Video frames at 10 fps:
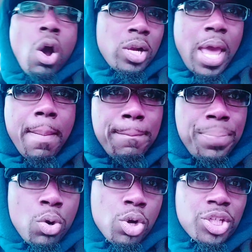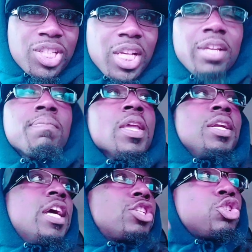all that bullshit
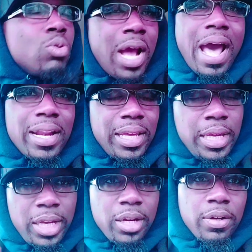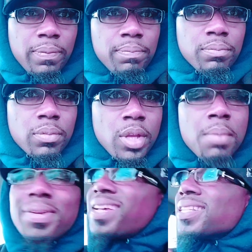that you gotta hear.
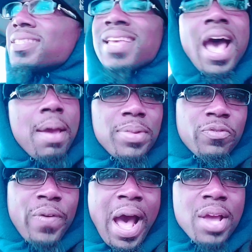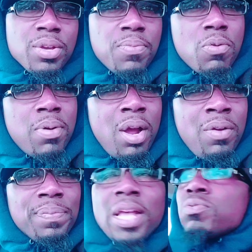Because time is valuable,
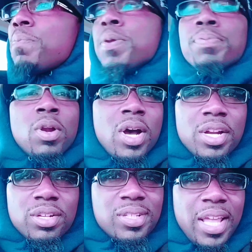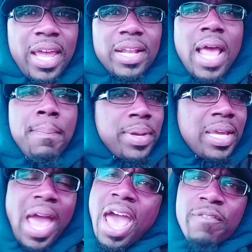bro. That's what people don't understand. That be
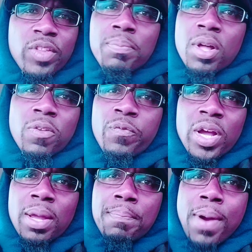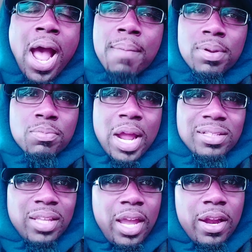half the motherfucking problem
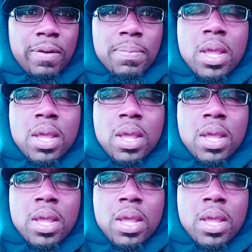right there.